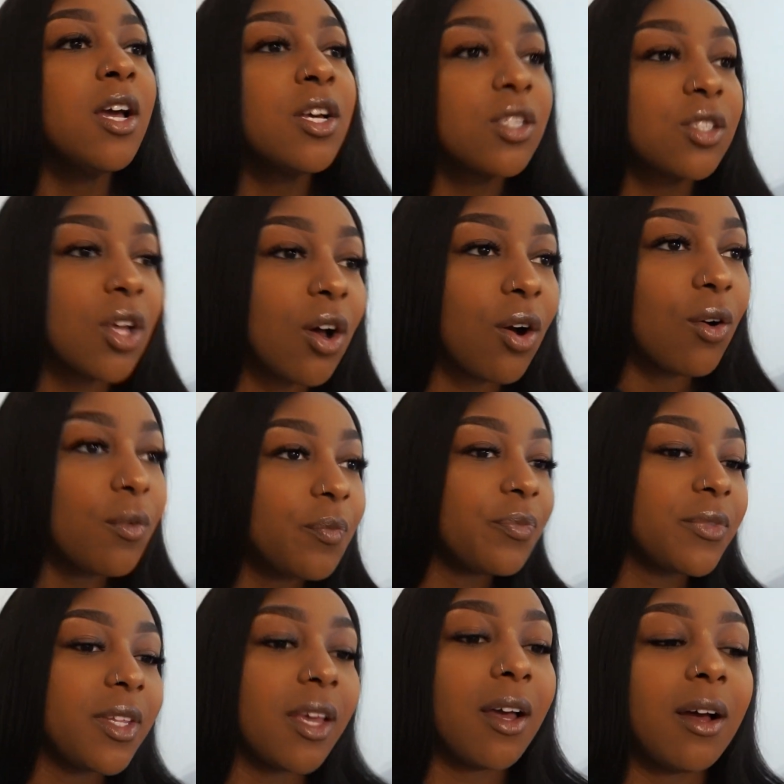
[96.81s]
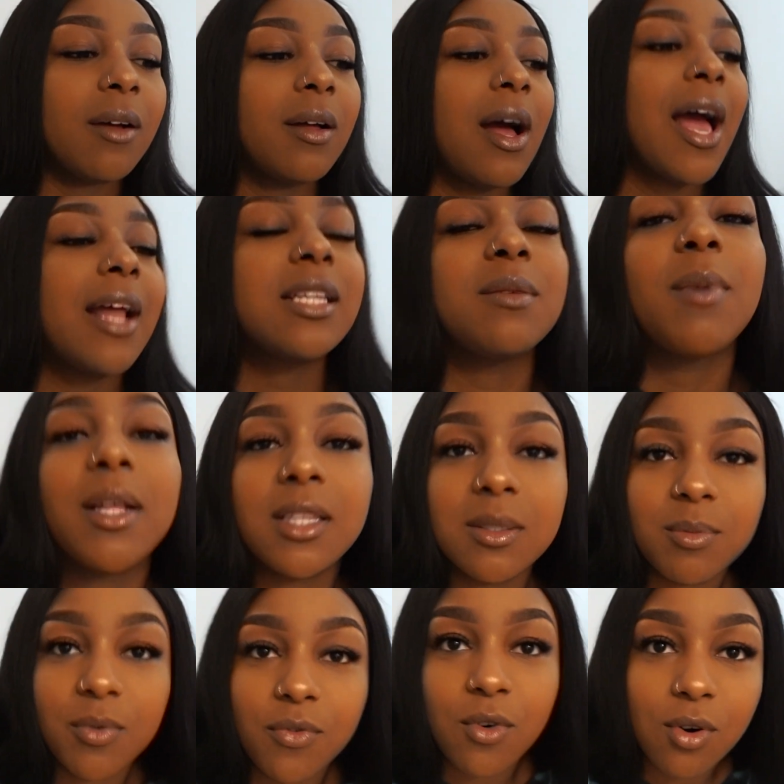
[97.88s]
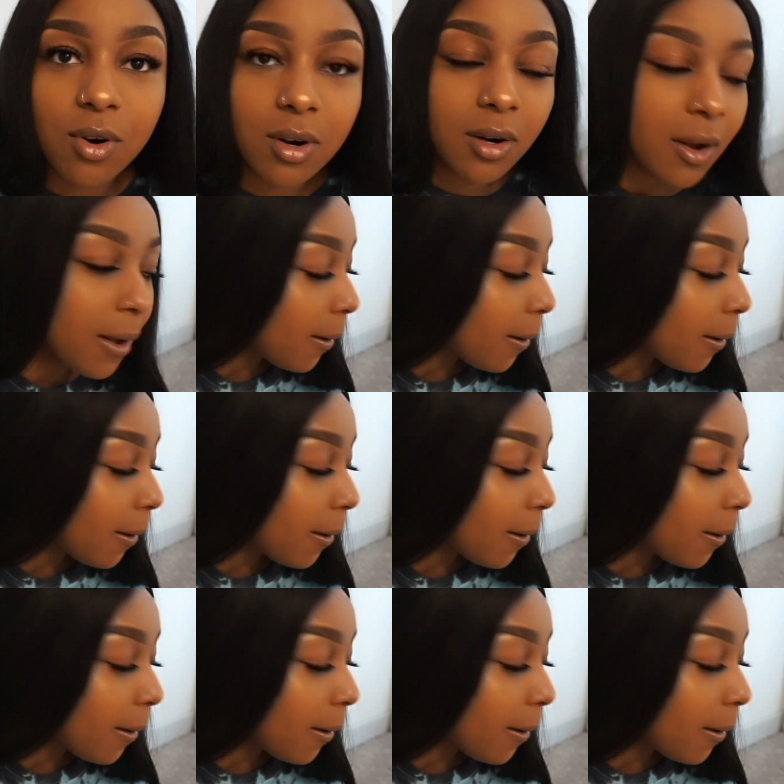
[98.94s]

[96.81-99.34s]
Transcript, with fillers: So yeah, I had to make this before.